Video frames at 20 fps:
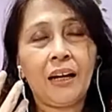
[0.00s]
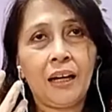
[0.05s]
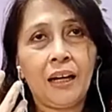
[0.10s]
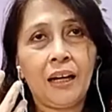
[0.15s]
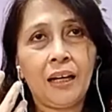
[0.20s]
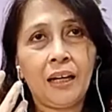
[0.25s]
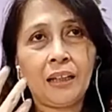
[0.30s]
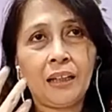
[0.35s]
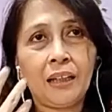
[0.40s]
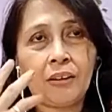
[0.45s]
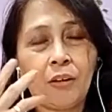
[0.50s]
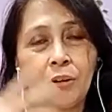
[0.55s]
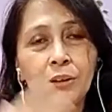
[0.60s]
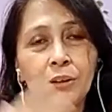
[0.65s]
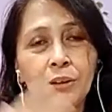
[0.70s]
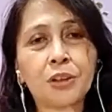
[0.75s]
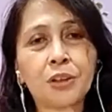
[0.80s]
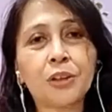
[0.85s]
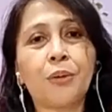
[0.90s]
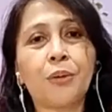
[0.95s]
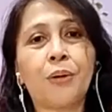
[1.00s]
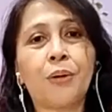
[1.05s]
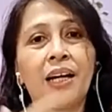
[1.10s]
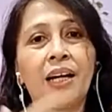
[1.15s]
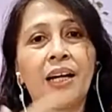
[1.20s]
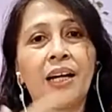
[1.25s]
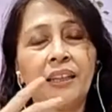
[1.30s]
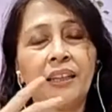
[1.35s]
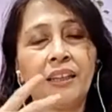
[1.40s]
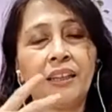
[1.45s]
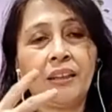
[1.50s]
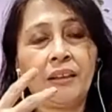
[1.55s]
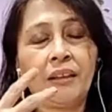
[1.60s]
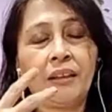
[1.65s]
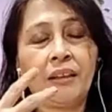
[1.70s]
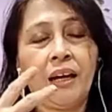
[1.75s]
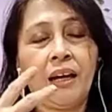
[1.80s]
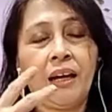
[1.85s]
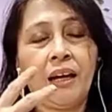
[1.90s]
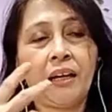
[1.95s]
also
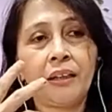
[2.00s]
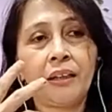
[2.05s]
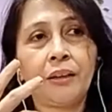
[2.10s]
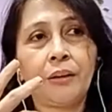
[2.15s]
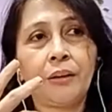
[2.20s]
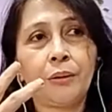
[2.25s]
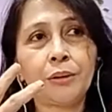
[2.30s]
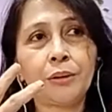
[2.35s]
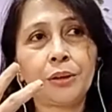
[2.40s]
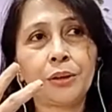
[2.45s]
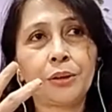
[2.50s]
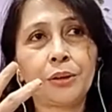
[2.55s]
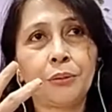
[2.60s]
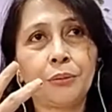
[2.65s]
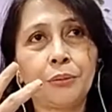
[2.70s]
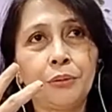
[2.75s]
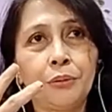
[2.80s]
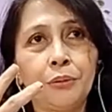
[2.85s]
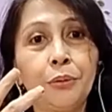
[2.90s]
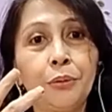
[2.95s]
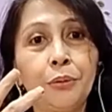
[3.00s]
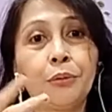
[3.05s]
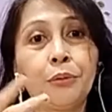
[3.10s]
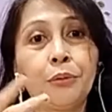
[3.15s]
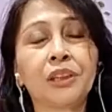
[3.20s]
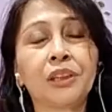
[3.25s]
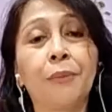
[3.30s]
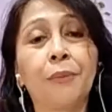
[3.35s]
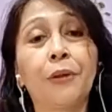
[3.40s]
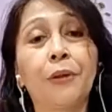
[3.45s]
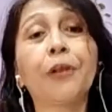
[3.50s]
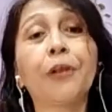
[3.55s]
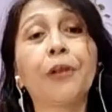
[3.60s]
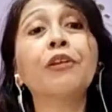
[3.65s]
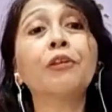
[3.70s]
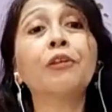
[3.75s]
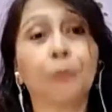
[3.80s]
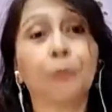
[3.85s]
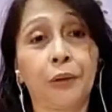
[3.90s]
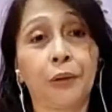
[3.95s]
I also do some earth
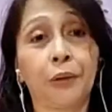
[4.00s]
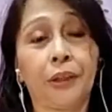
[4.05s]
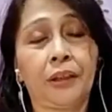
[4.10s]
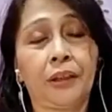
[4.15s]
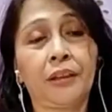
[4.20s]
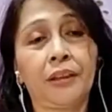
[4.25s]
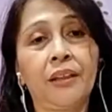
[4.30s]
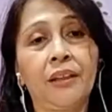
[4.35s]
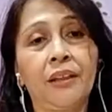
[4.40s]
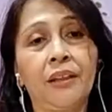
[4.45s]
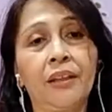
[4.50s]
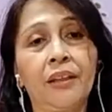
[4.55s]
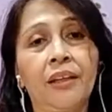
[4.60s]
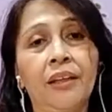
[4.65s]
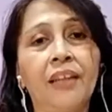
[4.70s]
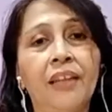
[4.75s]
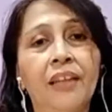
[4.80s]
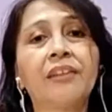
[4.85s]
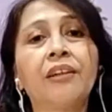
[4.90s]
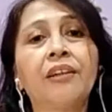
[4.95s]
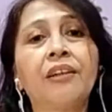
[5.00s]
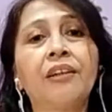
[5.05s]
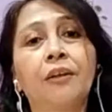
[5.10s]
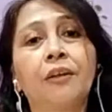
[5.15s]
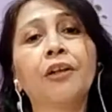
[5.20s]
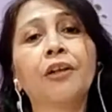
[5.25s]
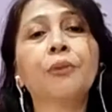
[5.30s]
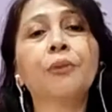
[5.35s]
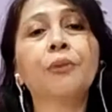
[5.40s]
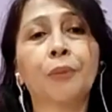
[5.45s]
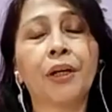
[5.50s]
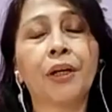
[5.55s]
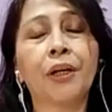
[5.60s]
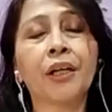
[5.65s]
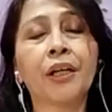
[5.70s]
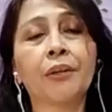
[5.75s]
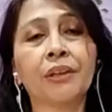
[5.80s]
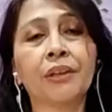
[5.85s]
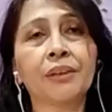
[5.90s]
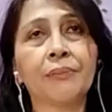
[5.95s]
work, and the earth work,
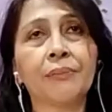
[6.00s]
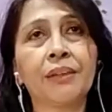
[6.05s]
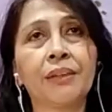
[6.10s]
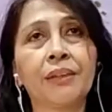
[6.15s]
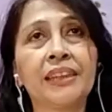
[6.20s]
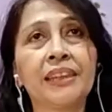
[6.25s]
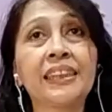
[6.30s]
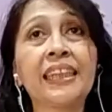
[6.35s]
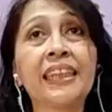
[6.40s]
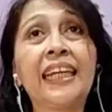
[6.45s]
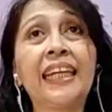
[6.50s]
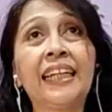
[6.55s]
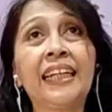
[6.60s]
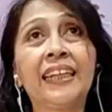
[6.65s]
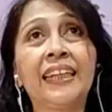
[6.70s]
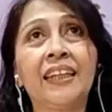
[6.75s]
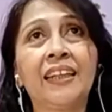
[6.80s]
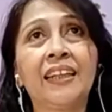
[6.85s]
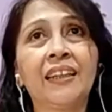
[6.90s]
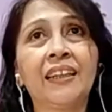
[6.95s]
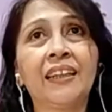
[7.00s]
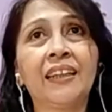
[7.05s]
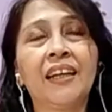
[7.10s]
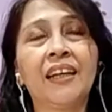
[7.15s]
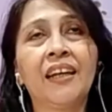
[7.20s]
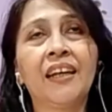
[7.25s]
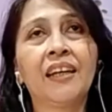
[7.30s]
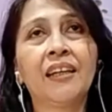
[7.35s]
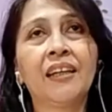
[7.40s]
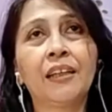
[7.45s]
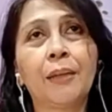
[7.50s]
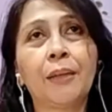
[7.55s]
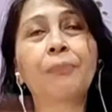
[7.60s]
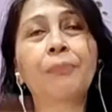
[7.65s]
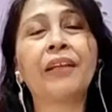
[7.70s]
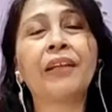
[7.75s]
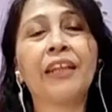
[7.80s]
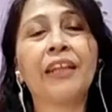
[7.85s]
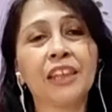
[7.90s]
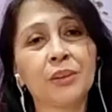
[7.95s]
which means healing the
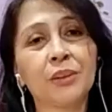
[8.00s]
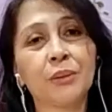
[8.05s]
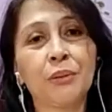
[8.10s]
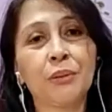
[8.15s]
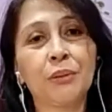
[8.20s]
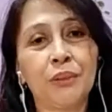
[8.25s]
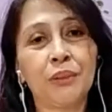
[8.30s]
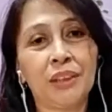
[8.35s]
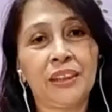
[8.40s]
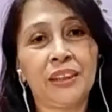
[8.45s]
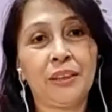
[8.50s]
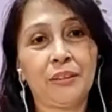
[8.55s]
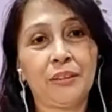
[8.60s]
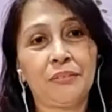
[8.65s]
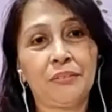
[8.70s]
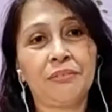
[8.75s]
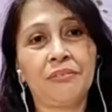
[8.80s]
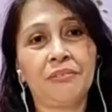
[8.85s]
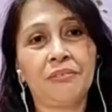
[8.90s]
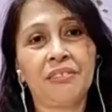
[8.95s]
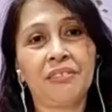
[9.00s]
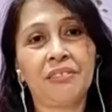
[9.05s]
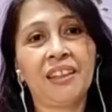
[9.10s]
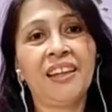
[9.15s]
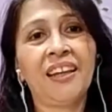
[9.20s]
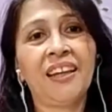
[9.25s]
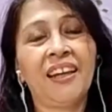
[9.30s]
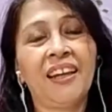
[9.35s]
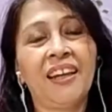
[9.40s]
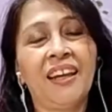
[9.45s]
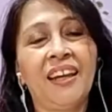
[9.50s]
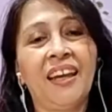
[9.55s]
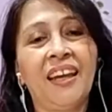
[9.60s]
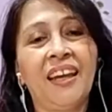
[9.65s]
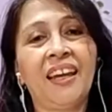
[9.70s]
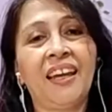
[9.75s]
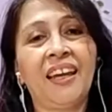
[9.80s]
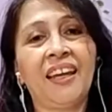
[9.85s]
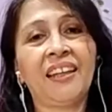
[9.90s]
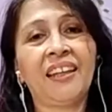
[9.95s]
place where we live.
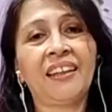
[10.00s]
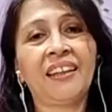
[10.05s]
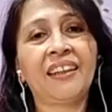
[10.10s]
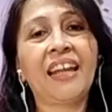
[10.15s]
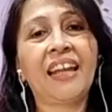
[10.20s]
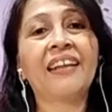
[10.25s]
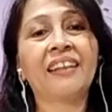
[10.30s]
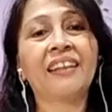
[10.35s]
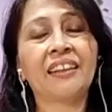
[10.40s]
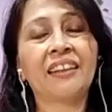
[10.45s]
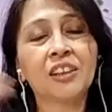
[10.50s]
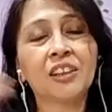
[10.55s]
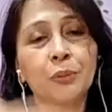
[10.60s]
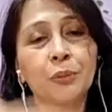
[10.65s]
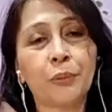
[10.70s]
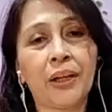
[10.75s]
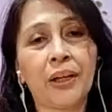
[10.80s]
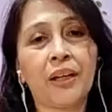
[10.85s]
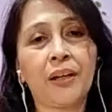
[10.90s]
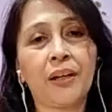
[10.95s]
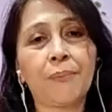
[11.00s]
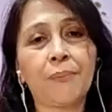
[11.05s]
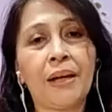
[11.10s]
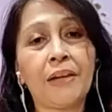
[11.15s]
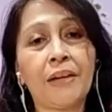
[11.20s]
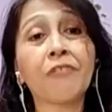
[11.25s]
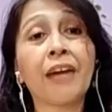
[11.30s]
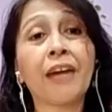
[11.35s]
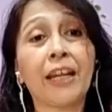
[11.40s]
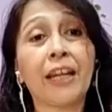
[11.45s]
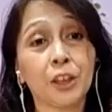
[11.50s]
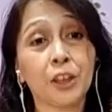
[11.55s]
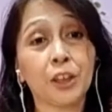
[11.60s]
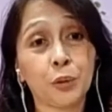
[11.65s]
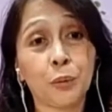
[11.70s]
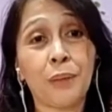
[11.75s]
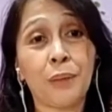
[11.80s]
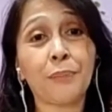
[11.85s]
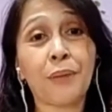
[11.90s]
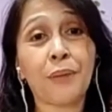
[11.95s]
And that is where my feng
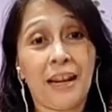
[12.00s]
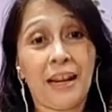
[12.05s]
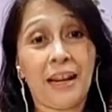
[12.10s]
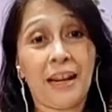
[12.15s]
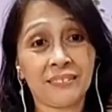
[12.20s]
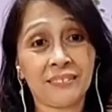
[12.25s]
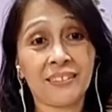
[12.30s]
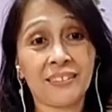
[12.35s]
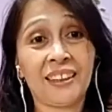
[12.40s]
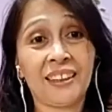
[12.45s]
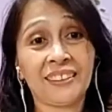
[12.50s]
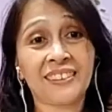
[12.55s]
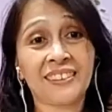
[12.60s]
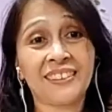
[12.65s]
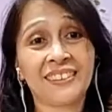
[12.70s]
shui practice